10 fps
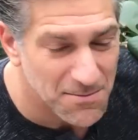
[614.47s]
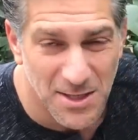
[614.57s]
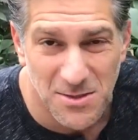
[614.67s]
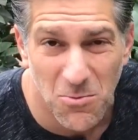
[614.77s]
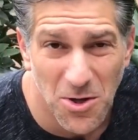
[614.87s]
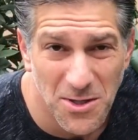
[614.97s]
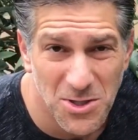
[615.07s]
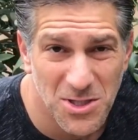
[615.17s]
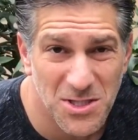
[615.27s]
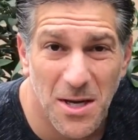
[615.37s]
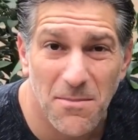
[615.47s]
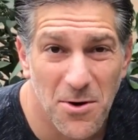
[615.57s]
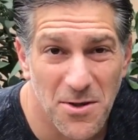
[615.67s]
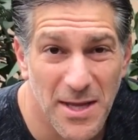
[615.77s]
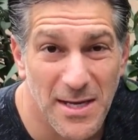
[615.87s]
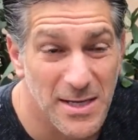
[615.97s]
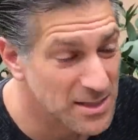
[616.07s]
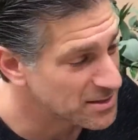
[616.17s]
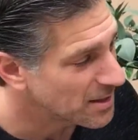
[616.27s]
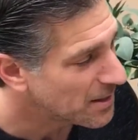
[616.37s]
it, but it's more than just sunburn that
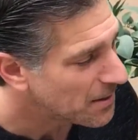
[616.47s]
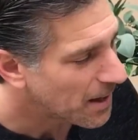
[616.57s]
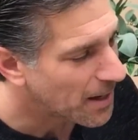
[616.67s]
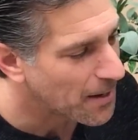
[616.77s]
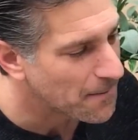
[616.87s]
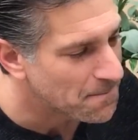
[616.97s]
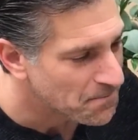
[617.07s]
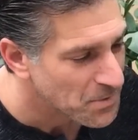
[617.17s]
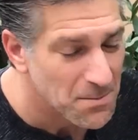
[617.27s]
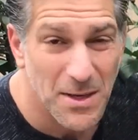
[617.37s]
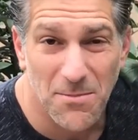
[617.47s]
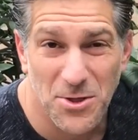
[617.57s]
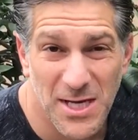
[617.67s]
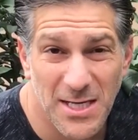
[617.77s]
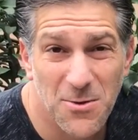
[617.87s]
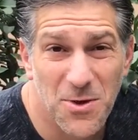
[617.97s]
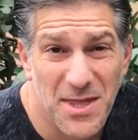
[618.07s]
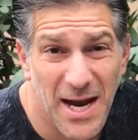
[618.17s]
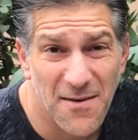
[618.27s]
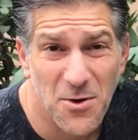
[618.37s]
is um, being protected with
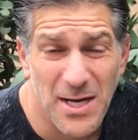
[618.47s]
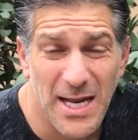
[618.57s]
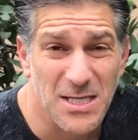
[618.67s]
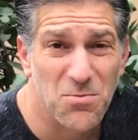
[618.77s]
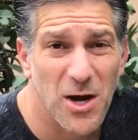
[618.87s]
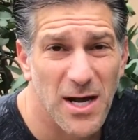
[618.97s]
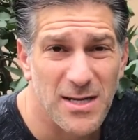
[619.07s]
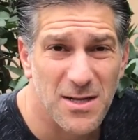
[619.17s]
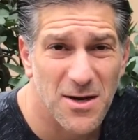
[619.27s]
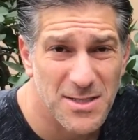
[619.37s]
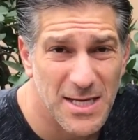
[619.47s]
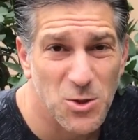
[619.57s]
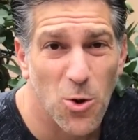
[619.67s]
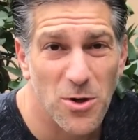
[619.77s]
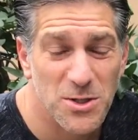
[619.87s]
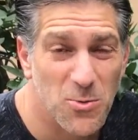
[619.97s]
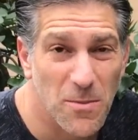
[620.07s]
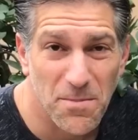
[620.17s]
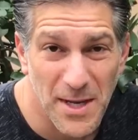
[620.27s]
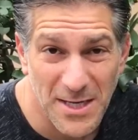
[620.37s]
the ivory getting's product. It also has oils that
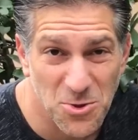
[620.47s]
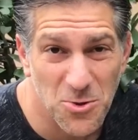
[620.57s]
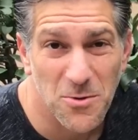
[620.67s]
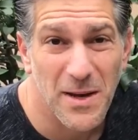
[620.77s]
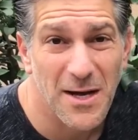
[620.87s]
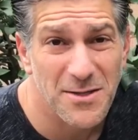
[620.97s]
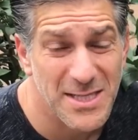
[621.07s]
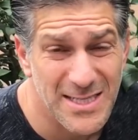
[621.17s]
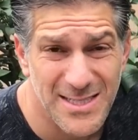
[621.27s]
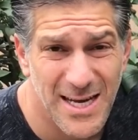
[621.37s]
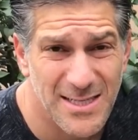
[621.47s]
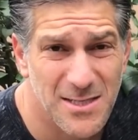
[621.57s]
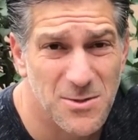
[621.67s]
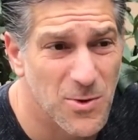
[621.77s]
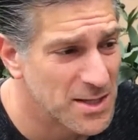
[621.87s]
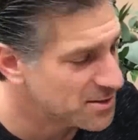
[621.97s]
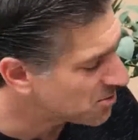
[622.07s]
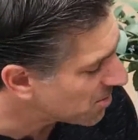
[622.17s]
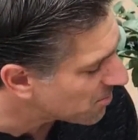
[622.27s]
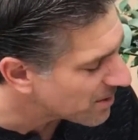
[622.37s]
re naturally repels insects as well as
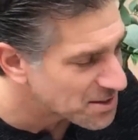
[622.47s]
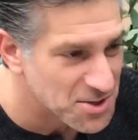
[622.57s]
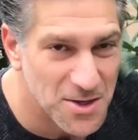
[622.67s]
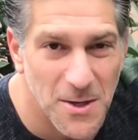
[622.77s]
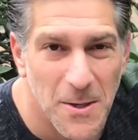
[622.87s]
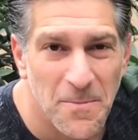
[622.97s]
during the winter.